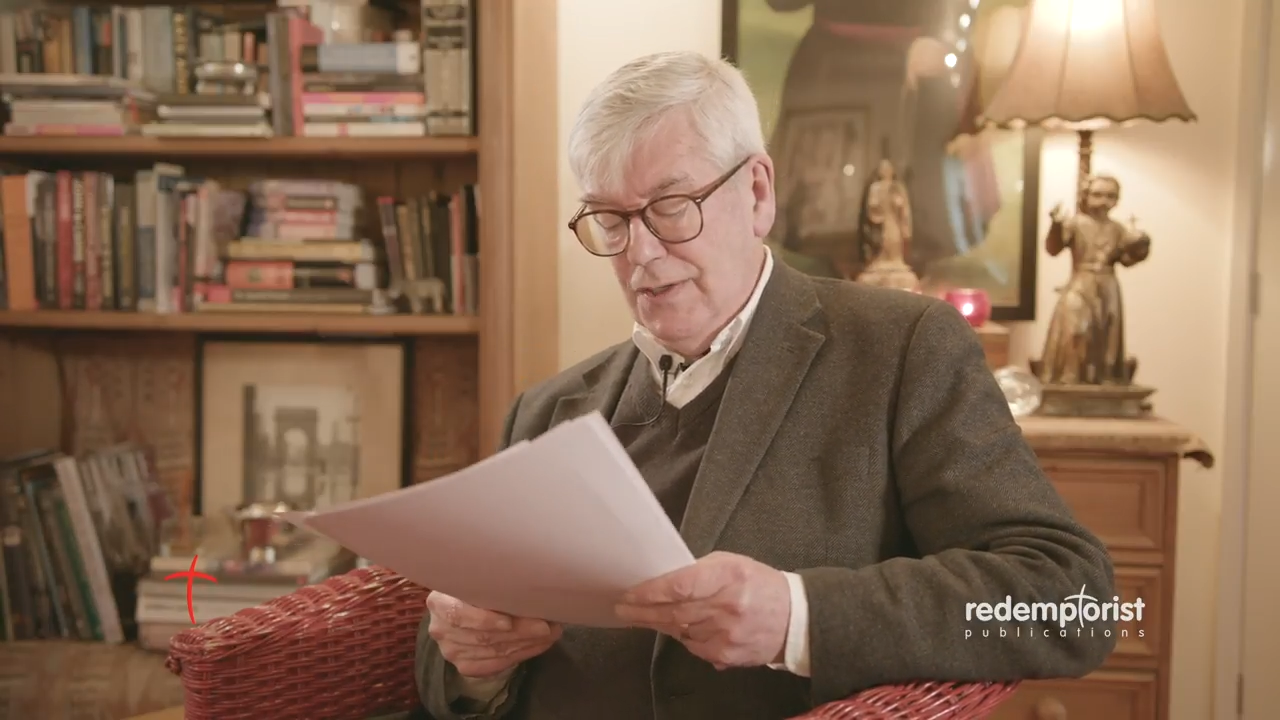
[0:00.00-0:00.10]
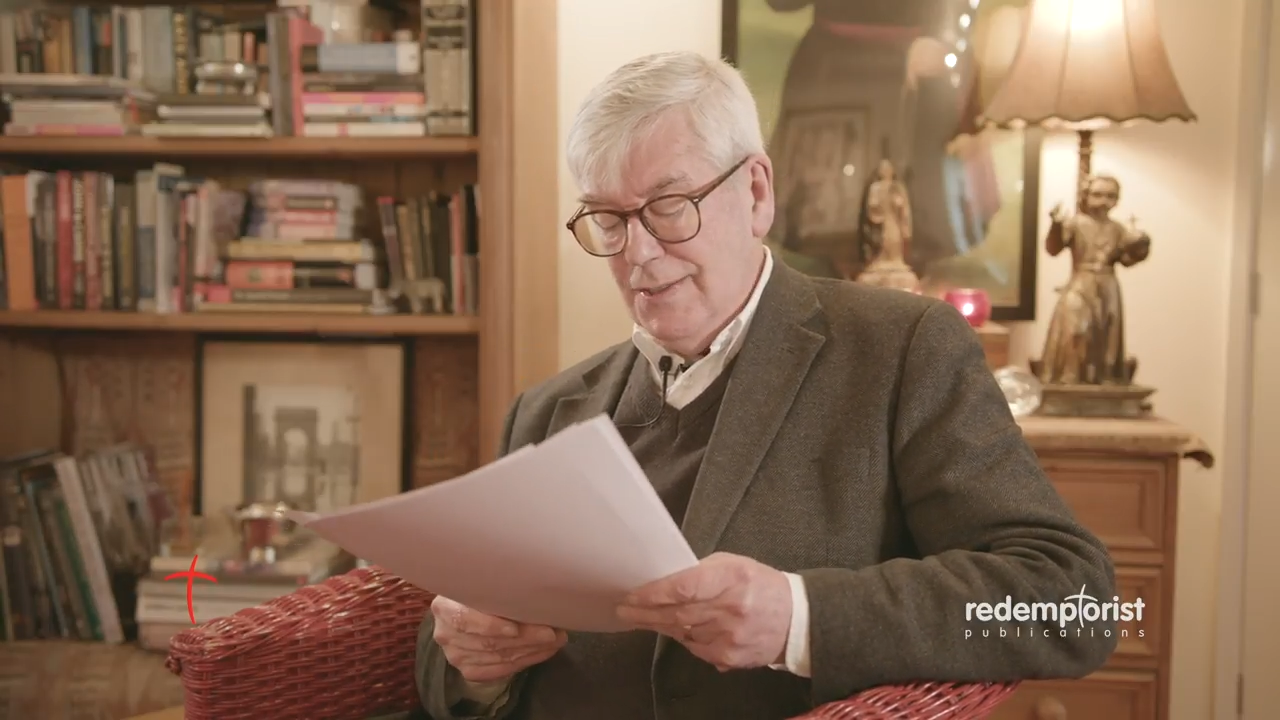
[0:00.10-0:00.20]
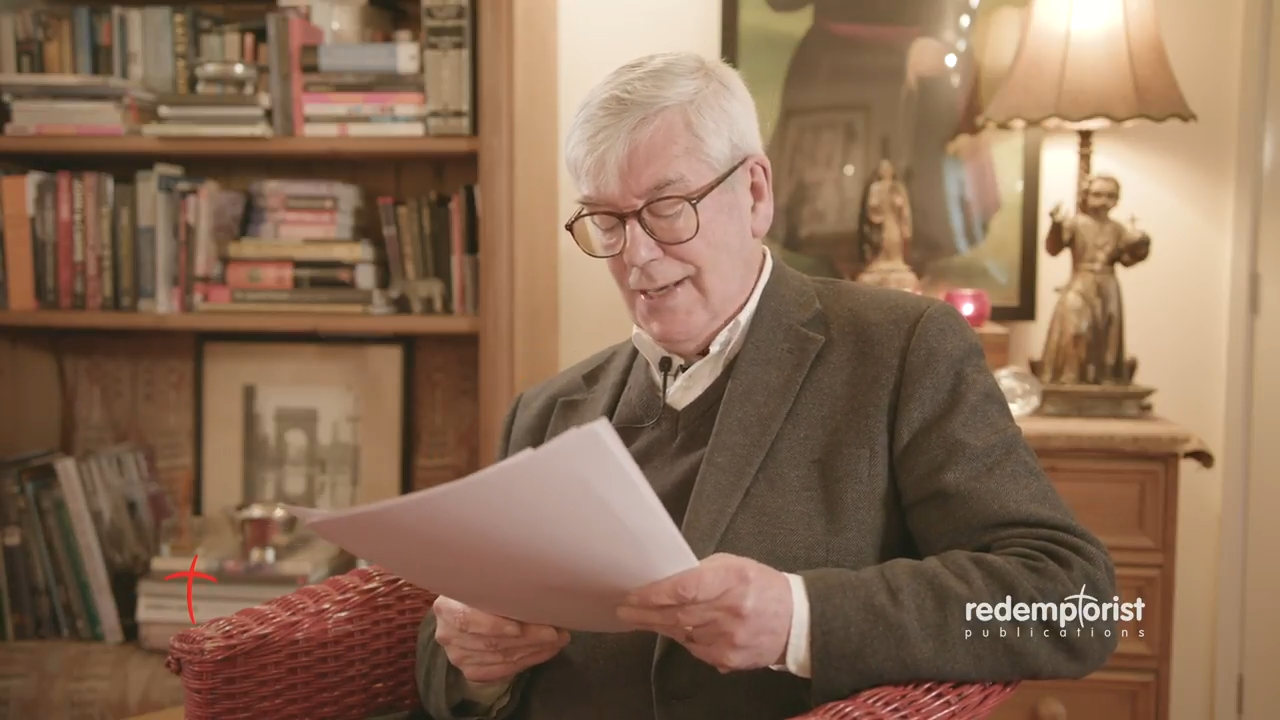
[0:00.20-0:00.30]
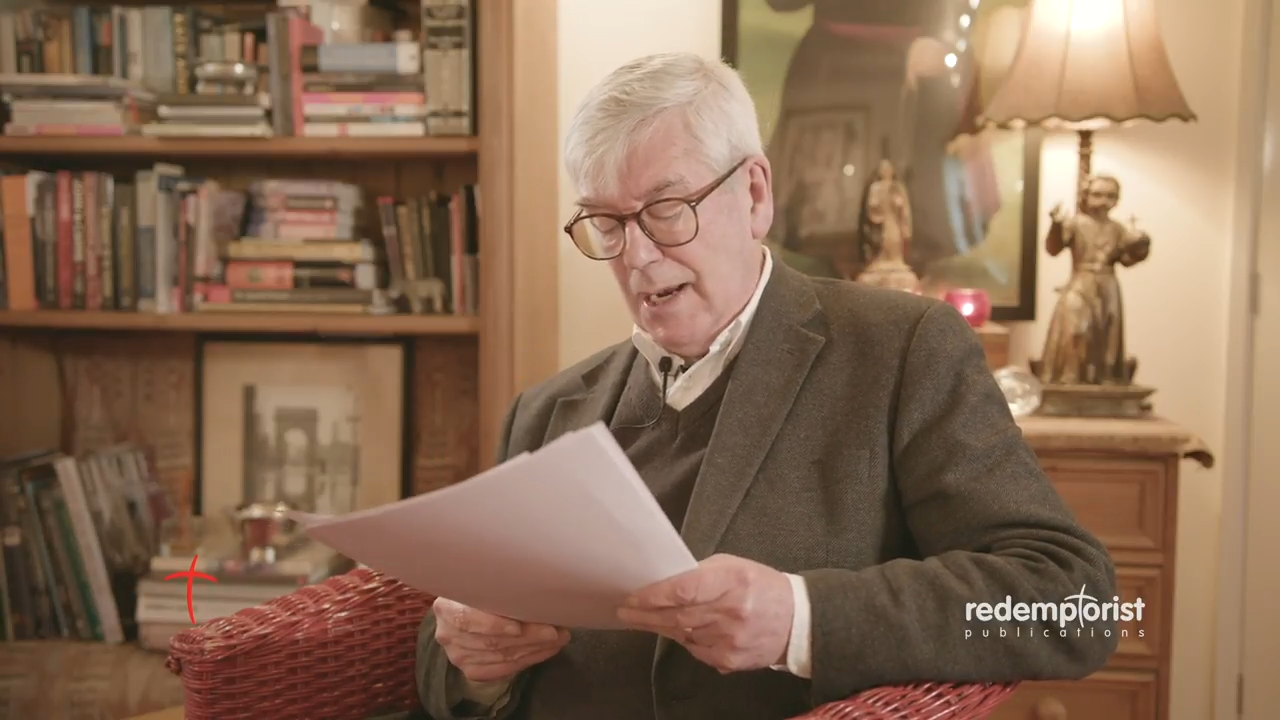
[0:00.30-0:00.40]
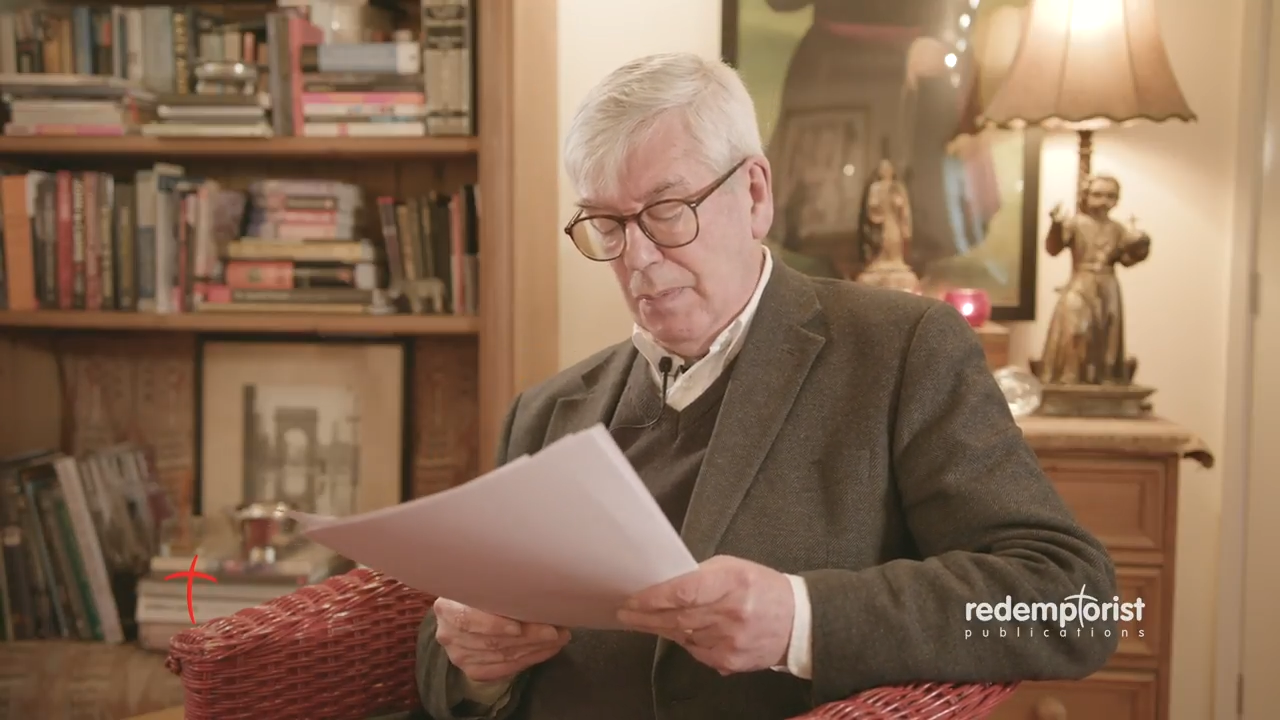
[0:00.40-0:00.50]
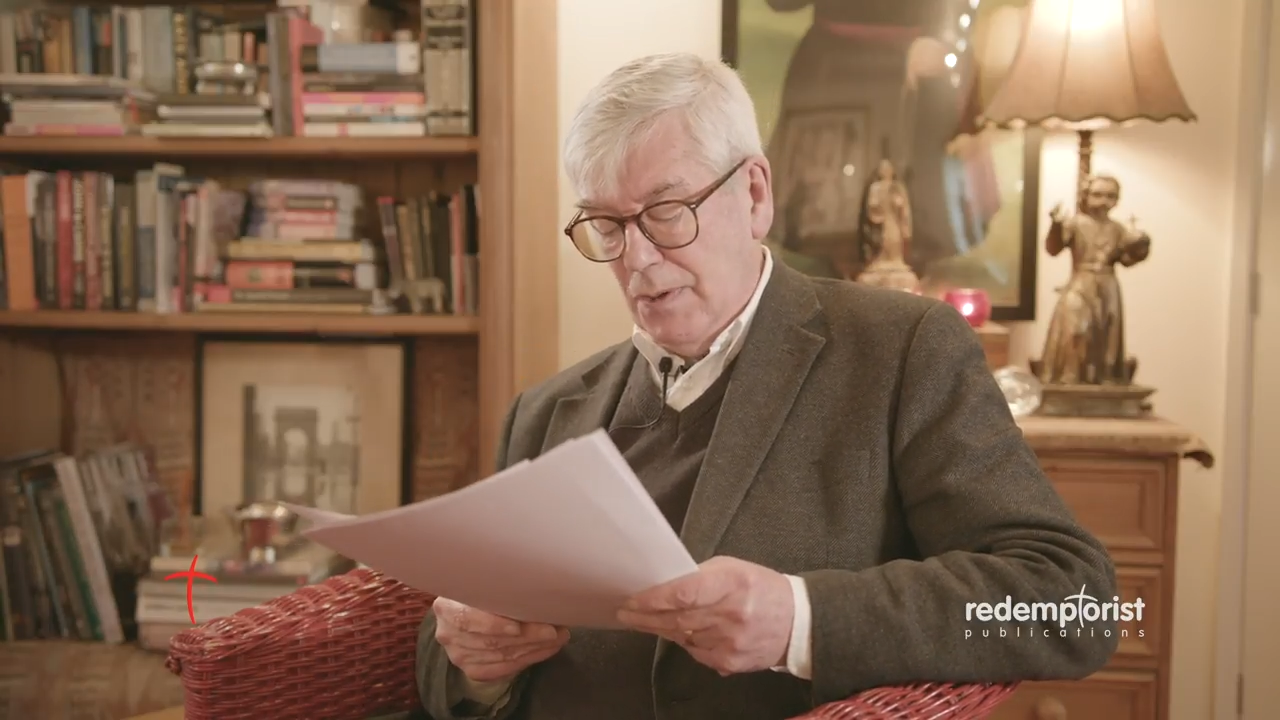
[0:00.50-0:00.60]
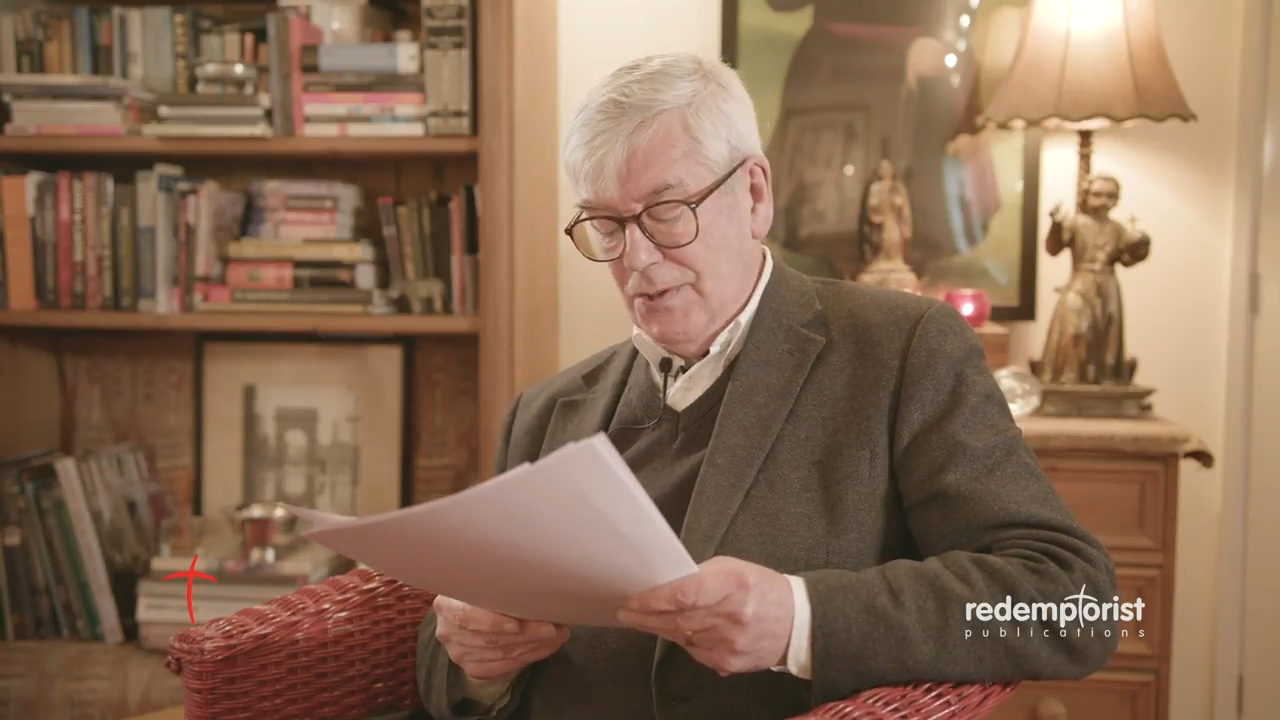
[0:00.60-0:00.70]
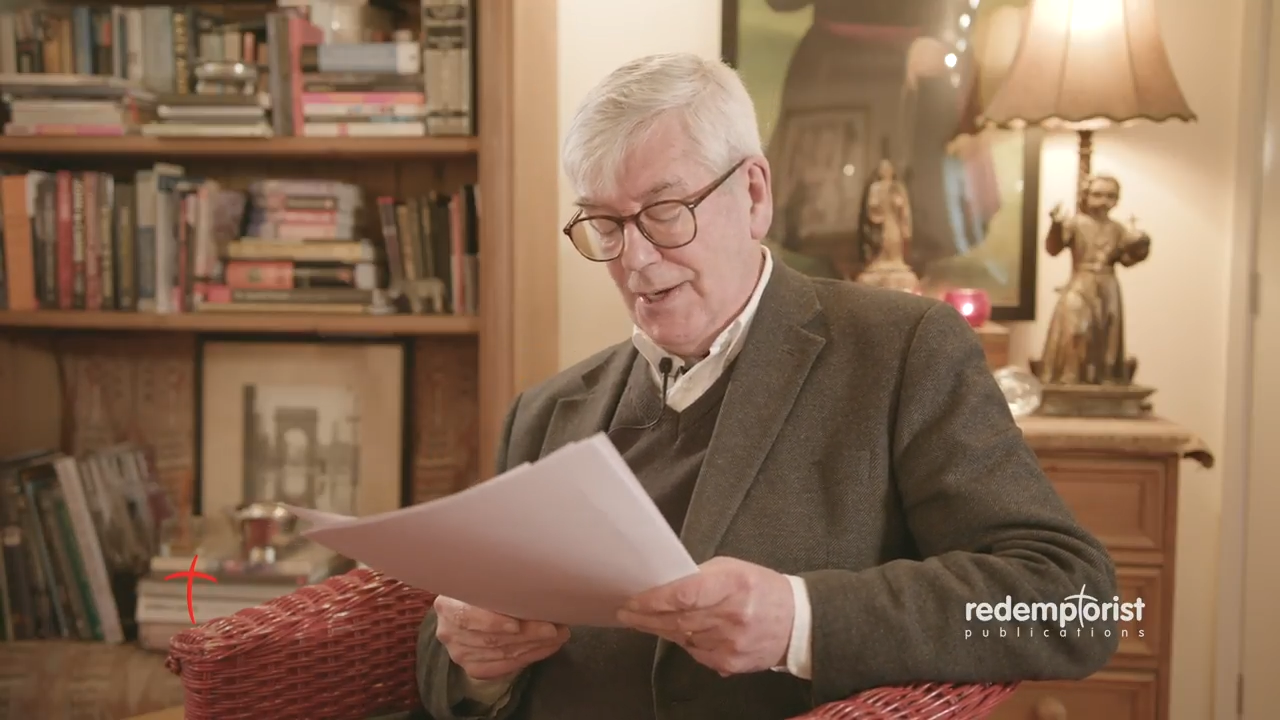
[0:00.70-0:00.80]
disciples